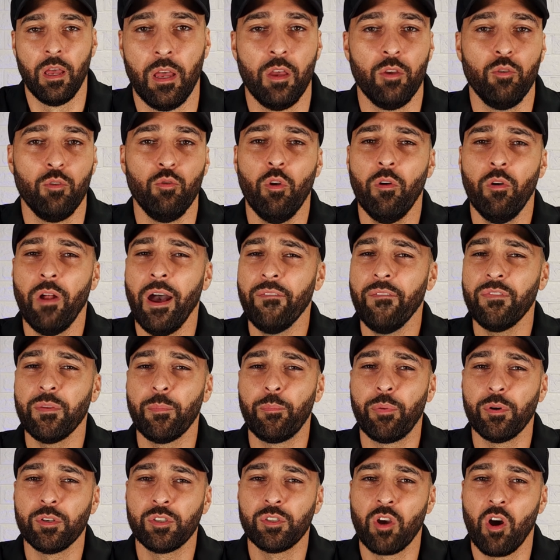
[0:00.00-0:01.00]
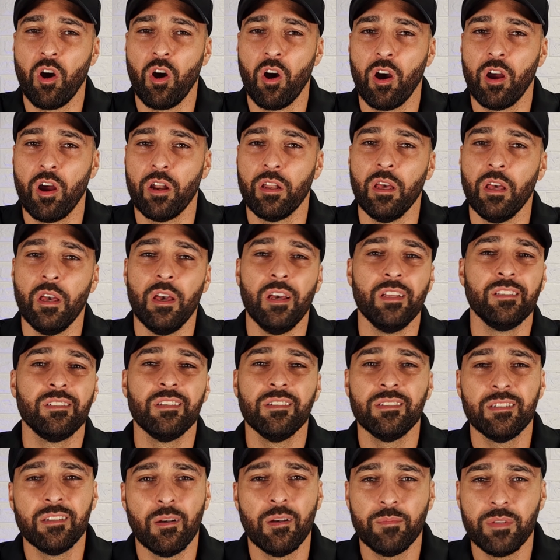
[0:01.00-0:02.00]
You don't have to push hard,
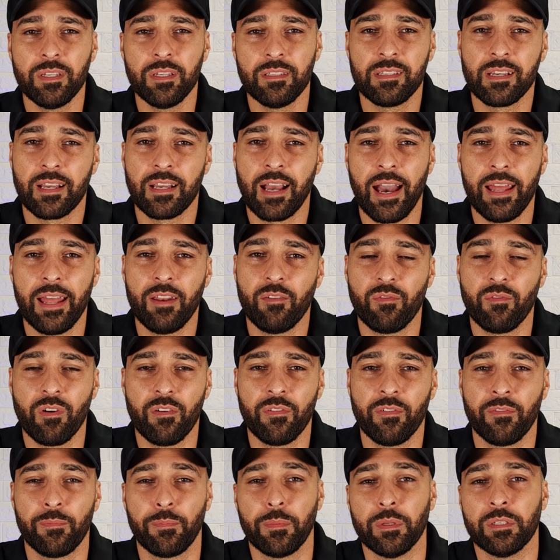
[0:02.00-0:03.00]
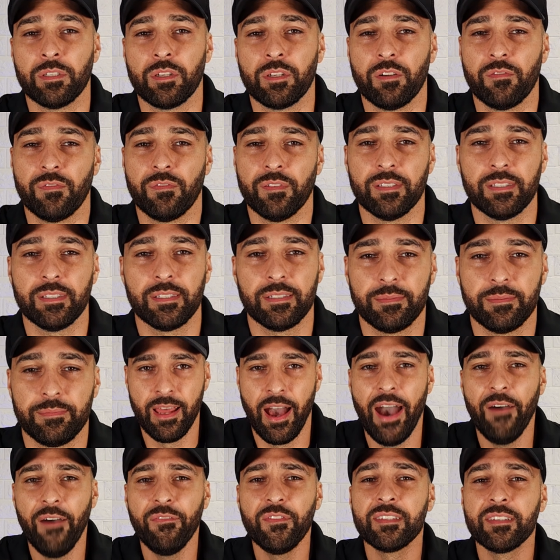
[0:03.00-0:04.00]
just something to kind of rough up the surface.
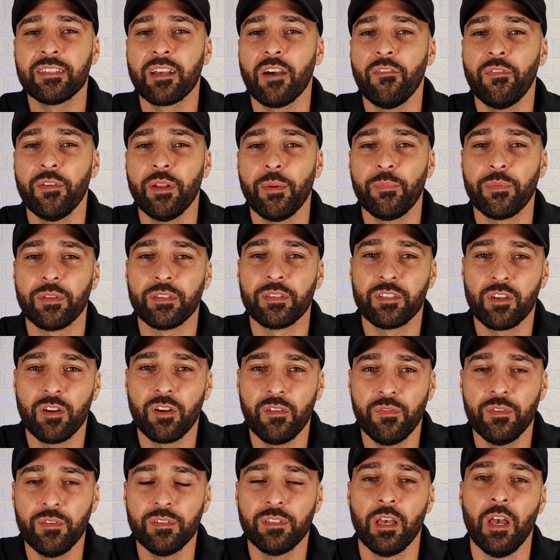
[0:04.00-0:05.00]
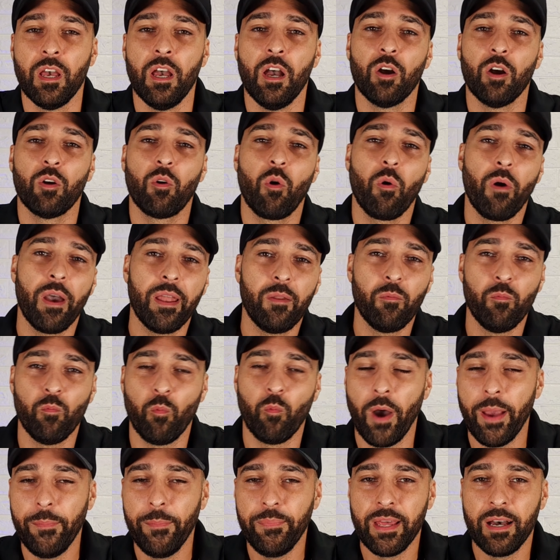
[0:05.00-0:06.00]
Now after scuffing up the surface, go ahead and
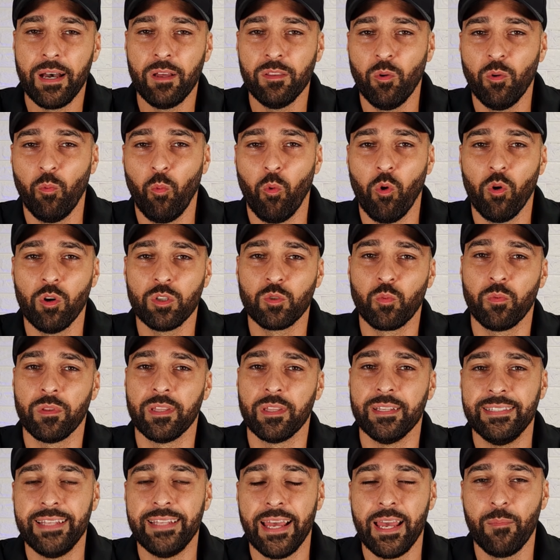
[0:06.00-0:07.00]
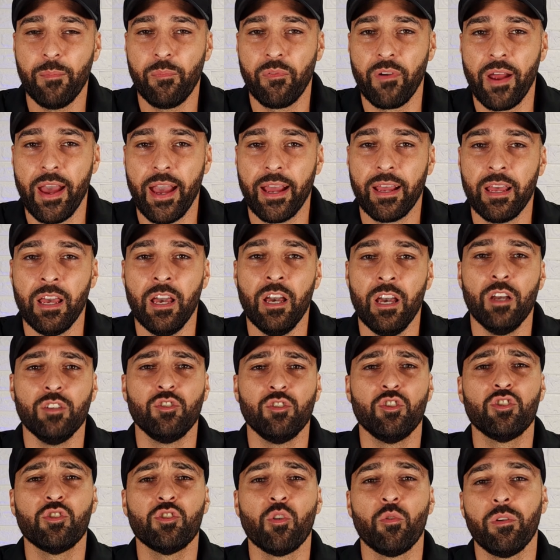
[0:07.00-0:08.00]
wipe down the walls with a damp rag
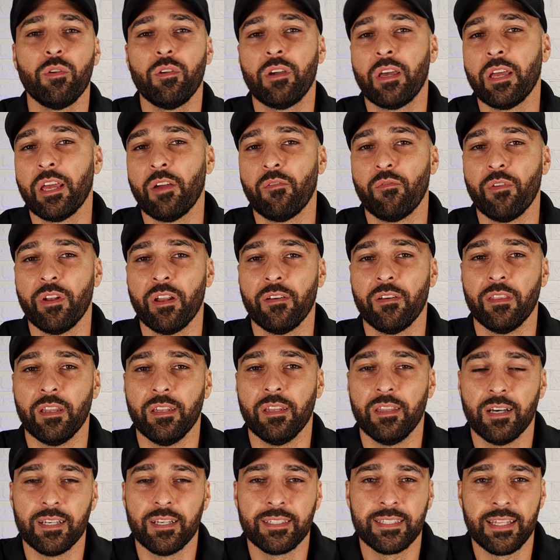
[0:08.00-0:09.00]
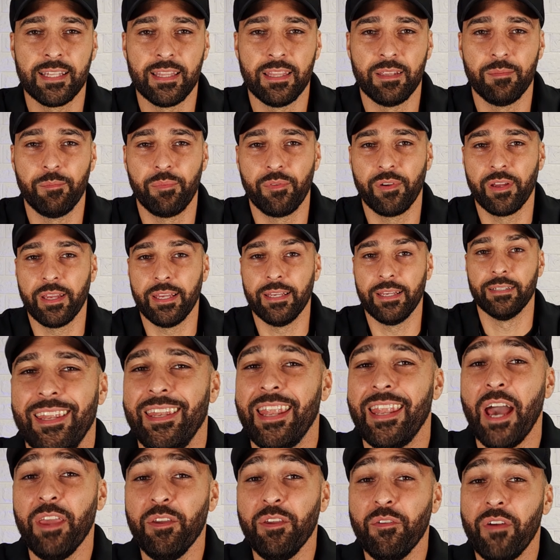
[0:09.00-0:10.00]
just so you can get rid of the dust and debris.
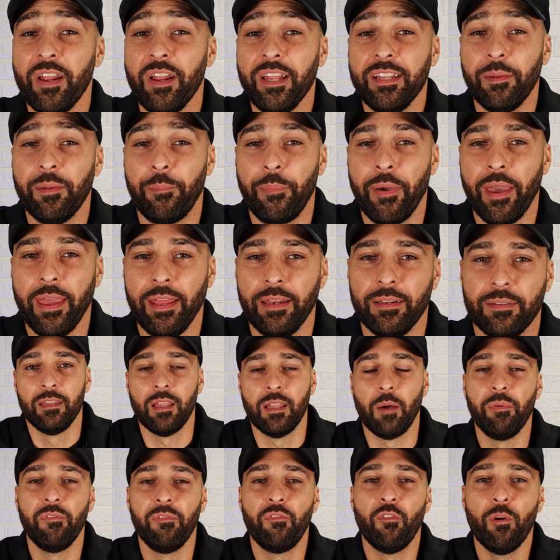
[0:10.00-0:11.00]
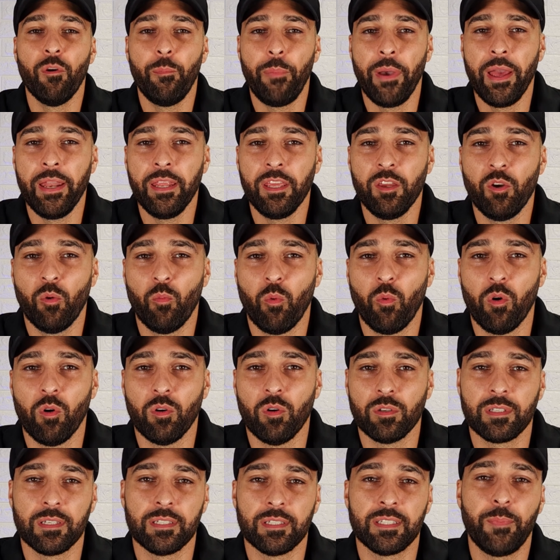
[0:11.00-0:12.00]
Now you're ready to paint. Now before painting your
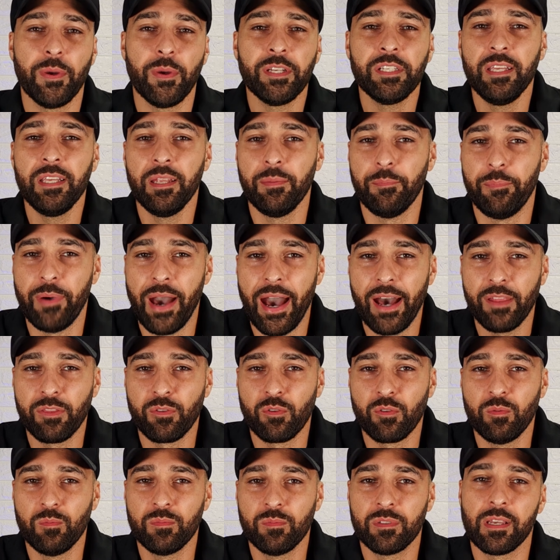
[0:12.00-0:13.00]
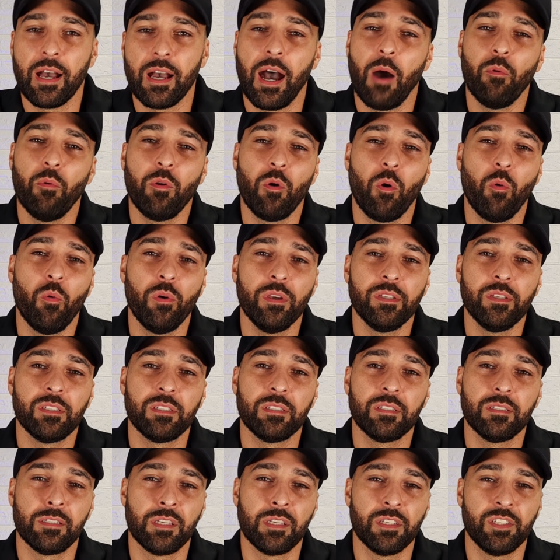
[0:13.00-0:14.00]
walls, especially in bathrooms, I would always
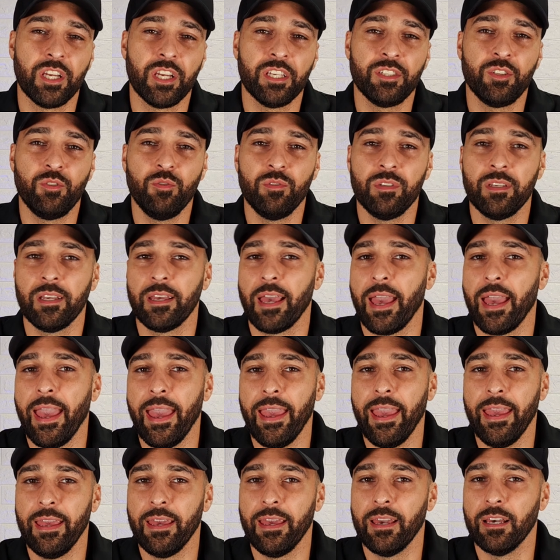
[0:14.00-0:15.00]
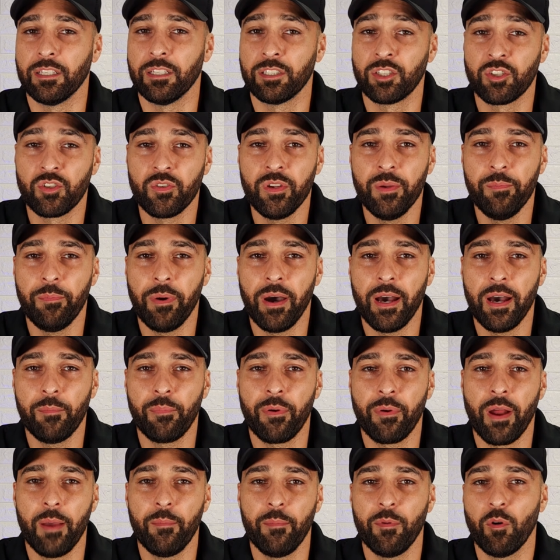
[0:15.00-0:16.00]
suggest using a extreme bond
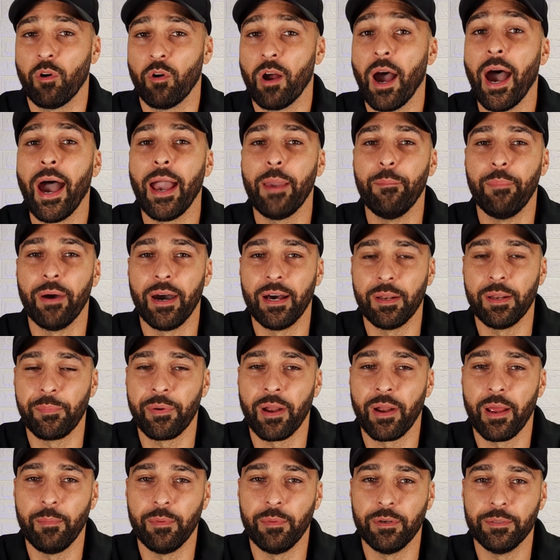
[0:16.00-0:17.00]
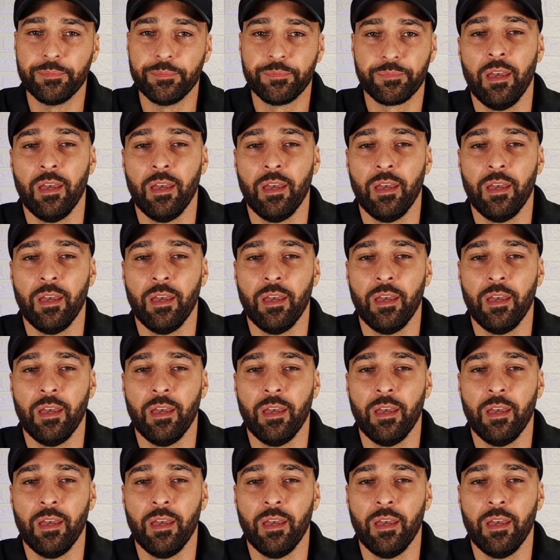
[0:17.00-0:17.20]
primer or a high bond primer.